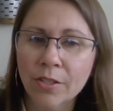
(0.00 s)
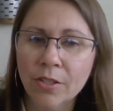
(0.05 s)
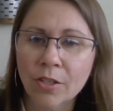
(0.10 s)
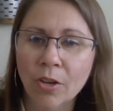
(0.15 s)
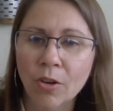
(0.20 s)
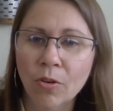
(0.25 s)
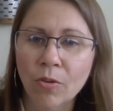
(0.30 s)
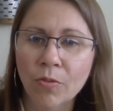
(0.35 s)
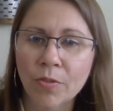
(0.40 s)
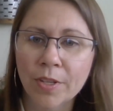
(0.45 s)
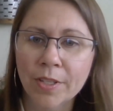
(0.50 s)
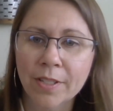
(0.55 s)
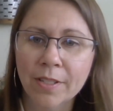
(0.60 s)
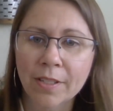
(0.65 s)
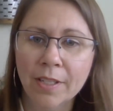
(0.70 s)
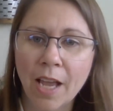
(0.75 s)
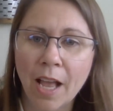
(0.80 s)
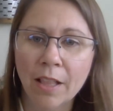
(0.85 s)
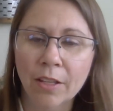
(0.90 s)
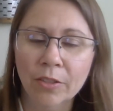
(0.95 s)
so this
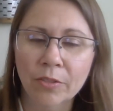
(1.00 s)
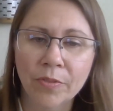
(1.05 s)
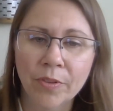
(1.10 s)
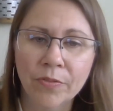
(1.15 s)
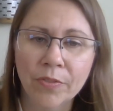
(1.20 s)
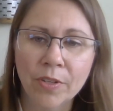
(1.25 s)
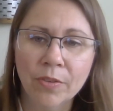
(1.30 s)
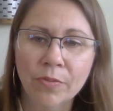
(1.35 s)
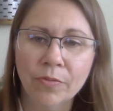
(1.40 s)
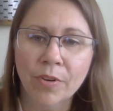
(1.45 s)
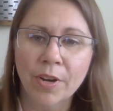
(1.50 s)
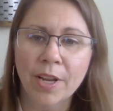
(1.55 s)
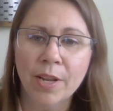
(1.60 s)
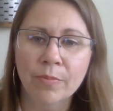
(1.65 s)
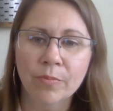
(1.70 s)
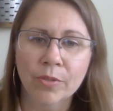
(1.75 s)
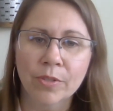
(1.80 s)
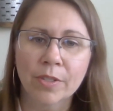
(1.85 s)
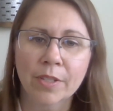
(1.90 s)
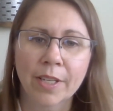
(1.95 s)
$1.50
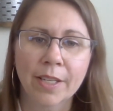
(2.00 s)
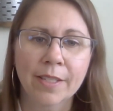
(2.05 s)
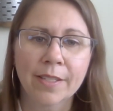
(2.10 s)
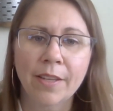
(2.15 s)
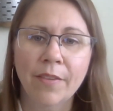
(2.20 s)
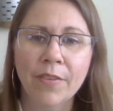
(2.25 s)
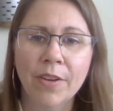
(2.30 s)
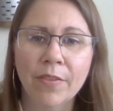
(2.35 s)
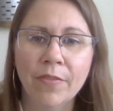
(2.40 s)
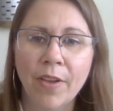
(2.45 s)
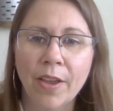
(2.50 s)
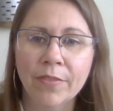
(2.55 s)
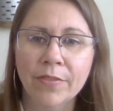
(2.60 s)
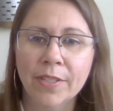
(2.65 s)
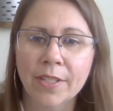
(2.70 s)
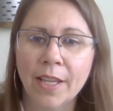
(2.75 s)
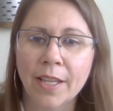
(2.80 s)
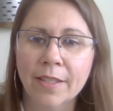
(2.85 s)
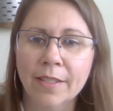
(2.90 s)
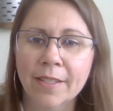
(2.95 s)
frame was like 75
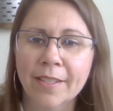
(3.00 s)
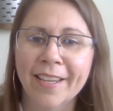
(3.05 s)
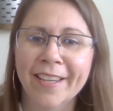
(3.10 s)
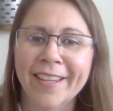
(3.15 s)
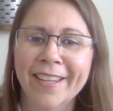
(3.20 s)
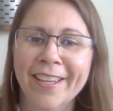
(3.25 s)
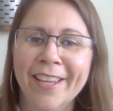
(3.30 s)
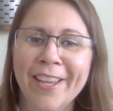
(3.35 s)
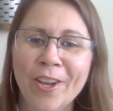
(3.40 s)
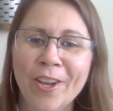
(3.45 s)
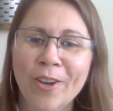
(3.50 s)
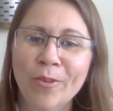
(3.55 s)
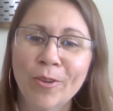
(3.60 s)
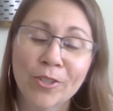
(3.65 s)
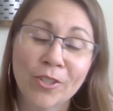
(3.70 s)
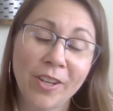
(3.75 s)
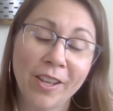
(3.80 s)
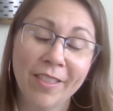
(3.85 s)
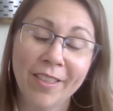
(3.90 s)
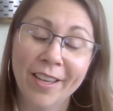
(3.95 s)
cents,
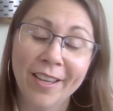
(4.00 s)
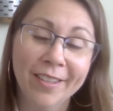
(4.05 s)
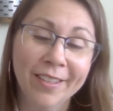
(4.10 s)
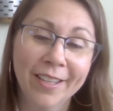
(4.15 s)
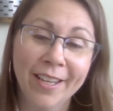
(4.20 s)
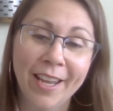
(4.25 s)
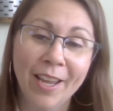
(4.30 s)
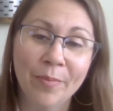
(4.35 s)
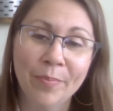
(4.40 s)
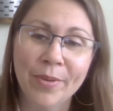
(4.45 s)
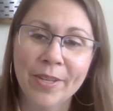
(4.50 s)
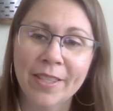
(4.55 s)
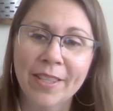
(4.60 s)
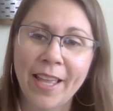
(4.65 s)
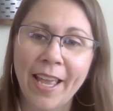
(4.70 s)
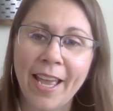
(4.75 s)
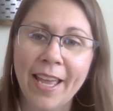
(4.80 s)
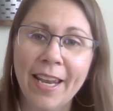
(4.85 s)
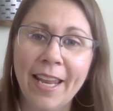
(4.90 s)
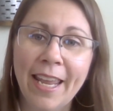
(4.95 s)
which I thought you can't beat
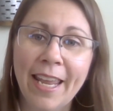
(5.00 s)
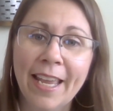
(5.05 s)
that.